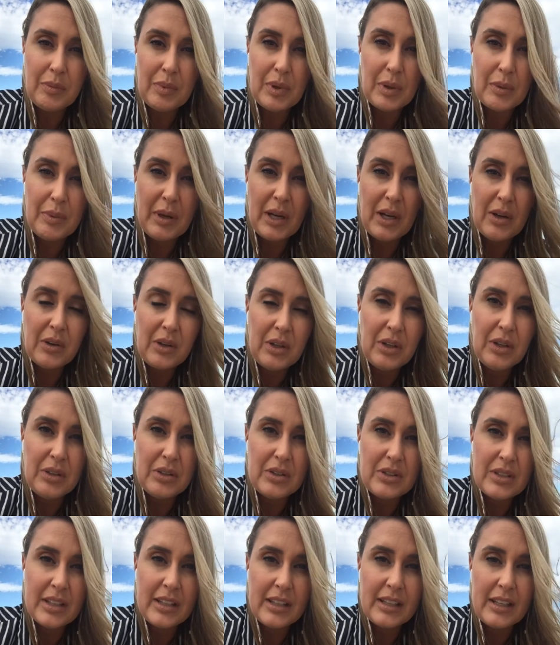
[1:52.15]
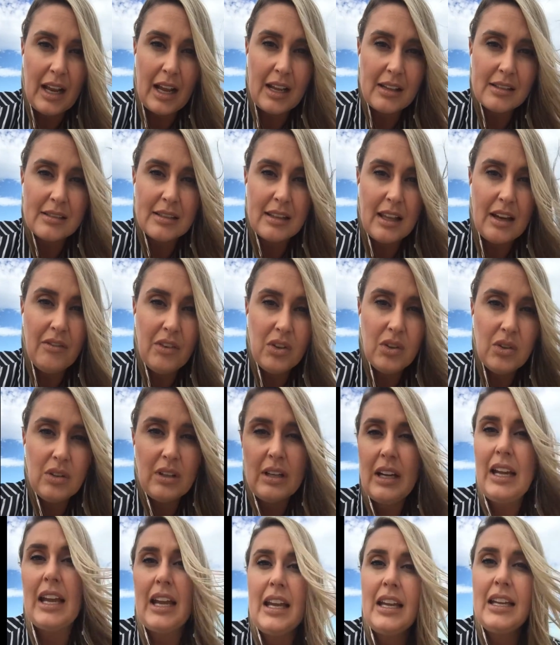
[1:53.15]
propel you to the next
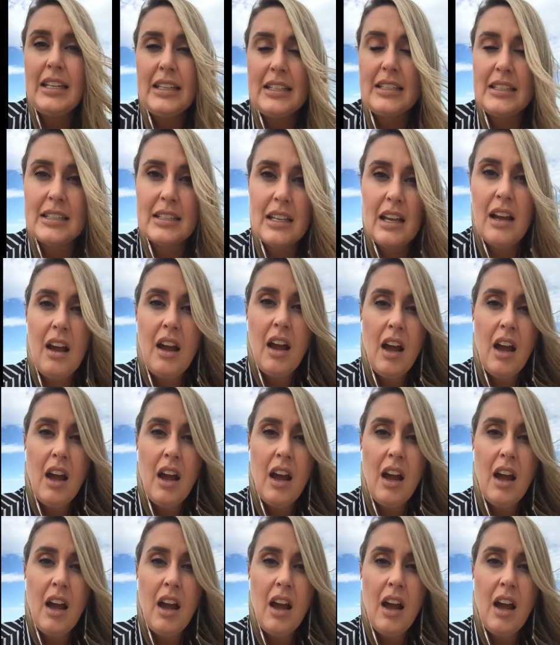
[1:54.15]
level, and